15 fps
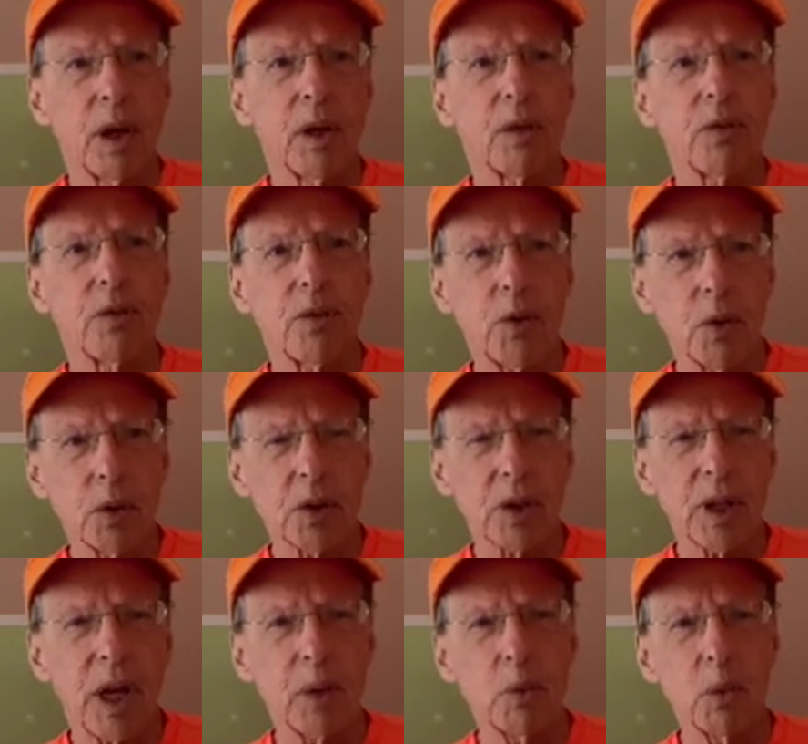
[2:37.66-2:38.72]
First,
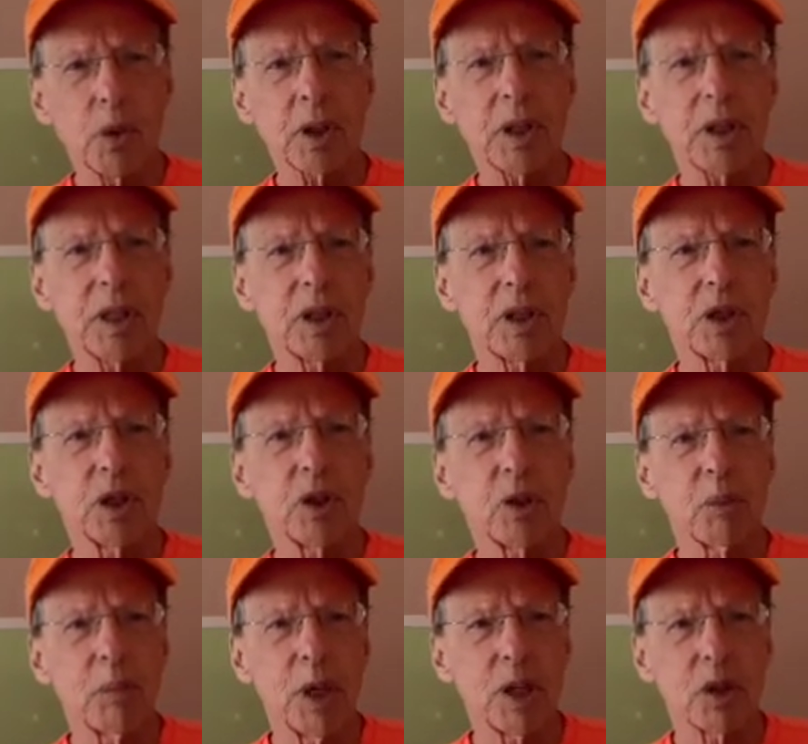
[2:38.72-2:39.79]
I want to consider
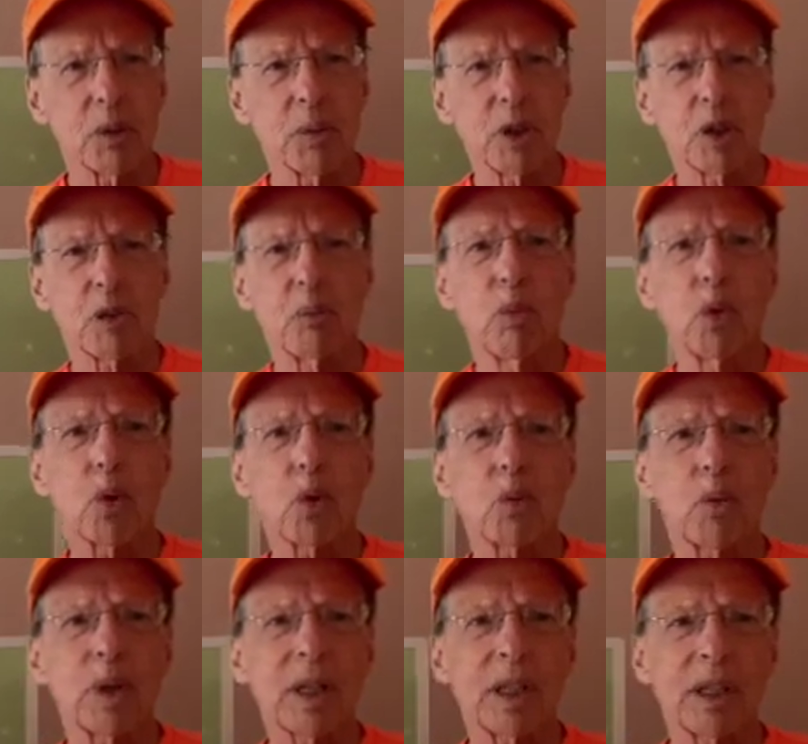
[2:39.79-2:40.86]
measurements more
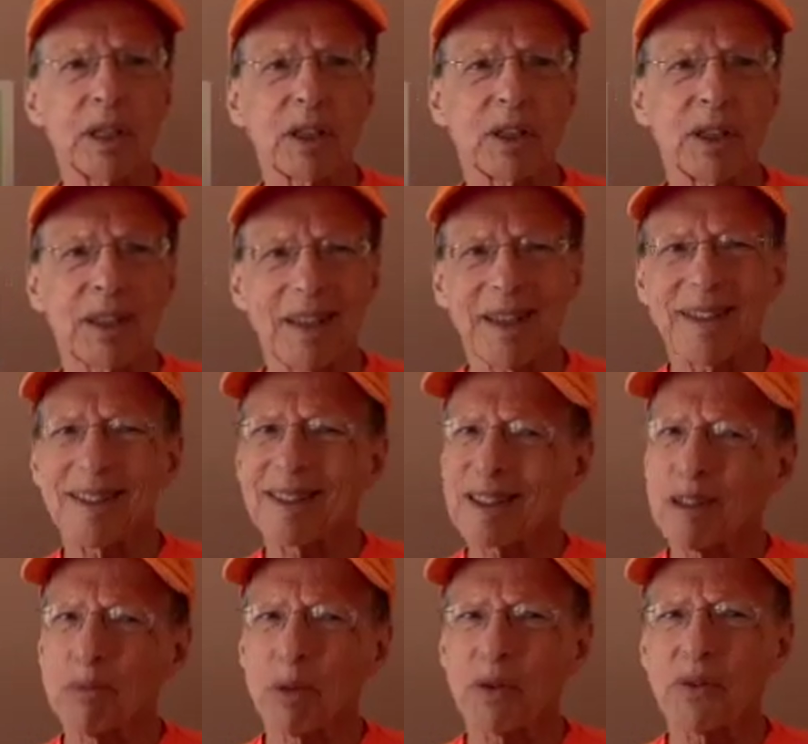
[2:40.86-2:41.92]
realistic than the
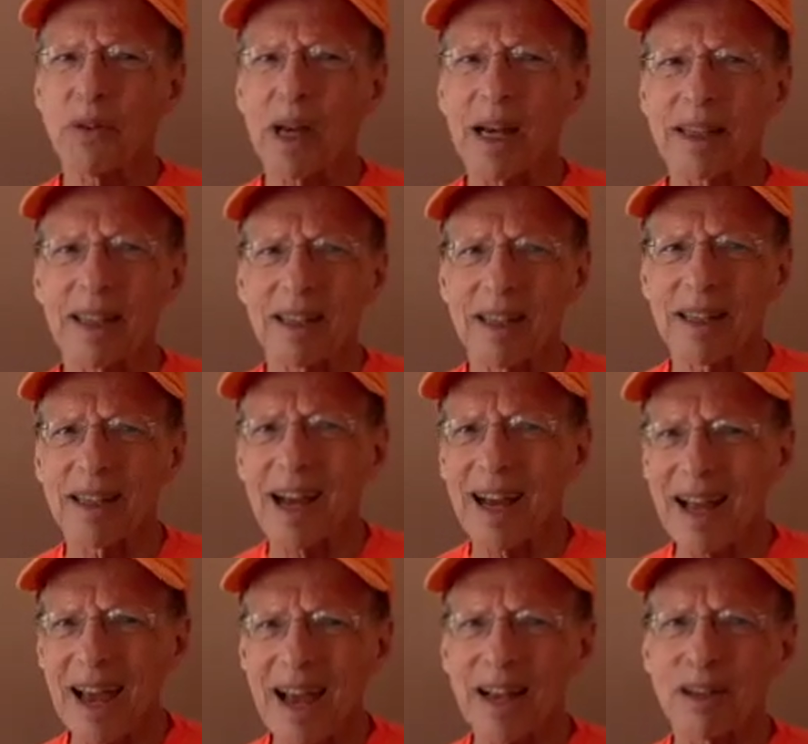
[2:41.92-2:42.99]
simple fact that the
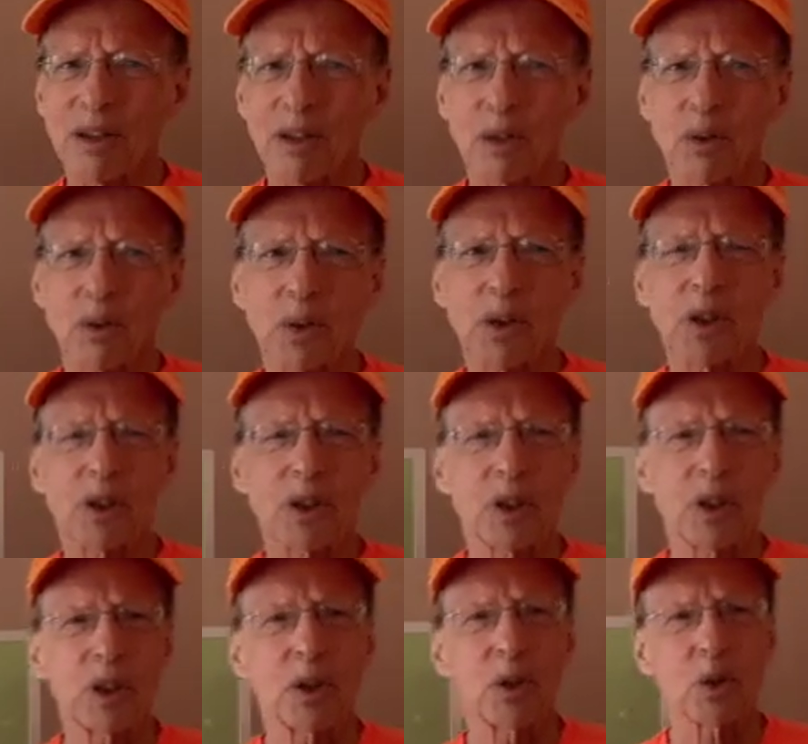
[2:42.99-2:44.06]
diagonal across the
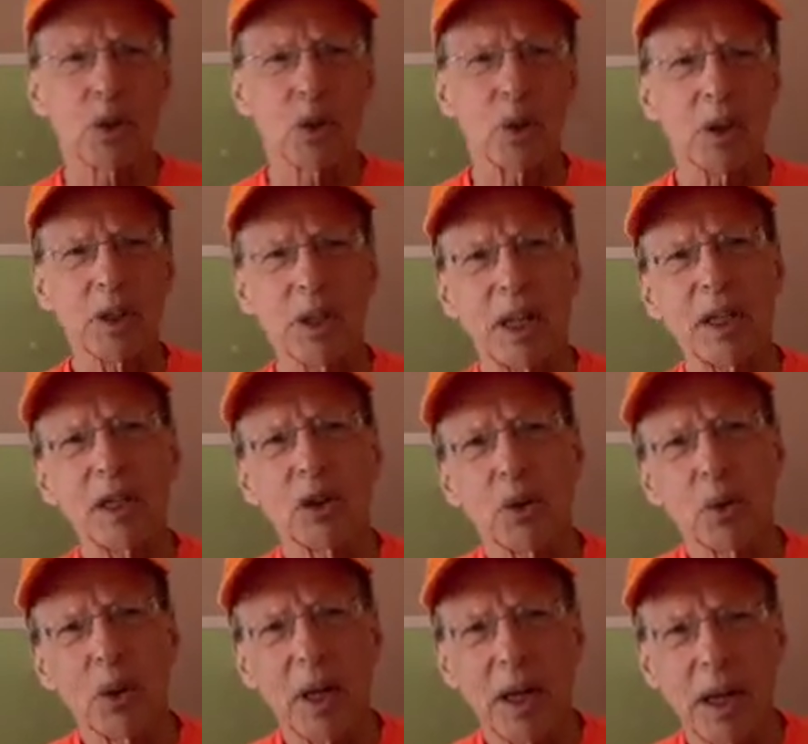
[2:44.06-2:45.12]
singles court is
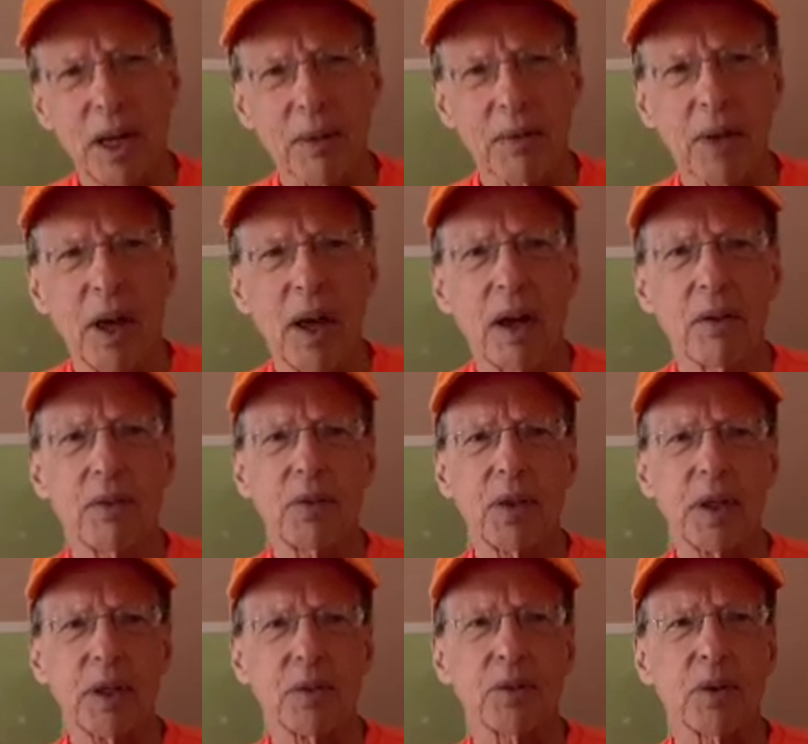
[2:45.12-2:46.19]
82.5
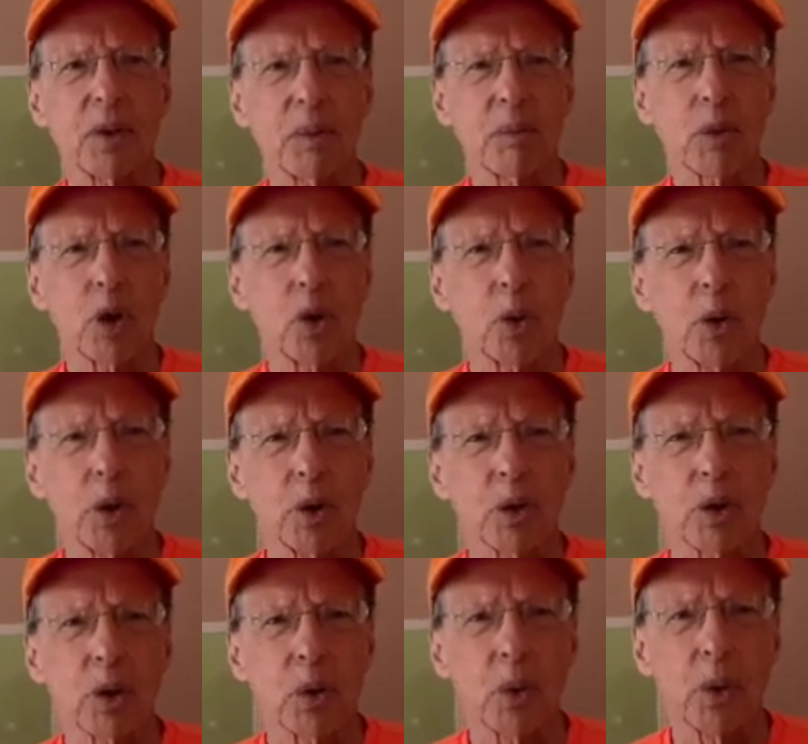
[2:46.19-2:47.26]
feet from corner
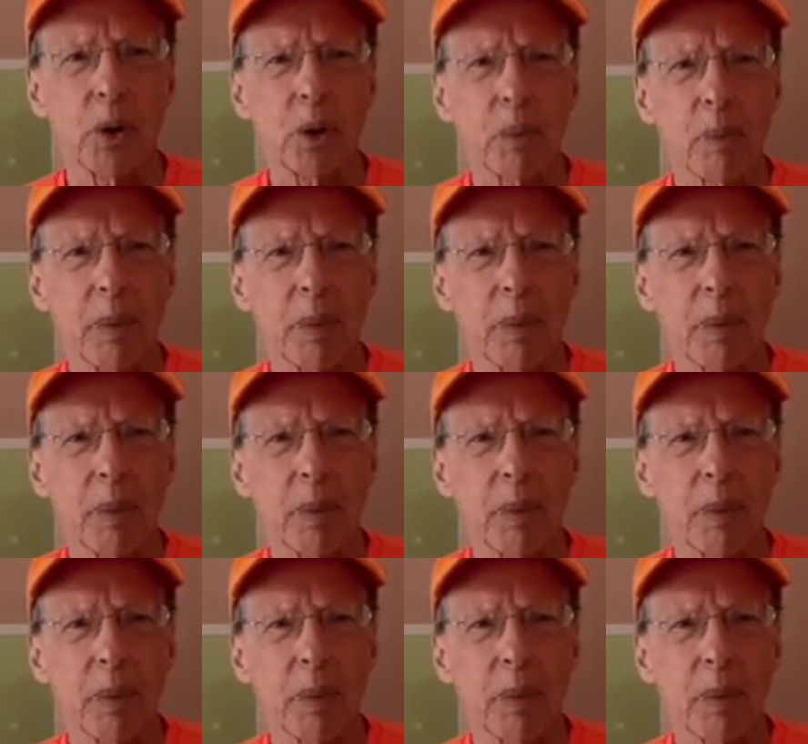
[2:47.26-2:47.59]
to corner.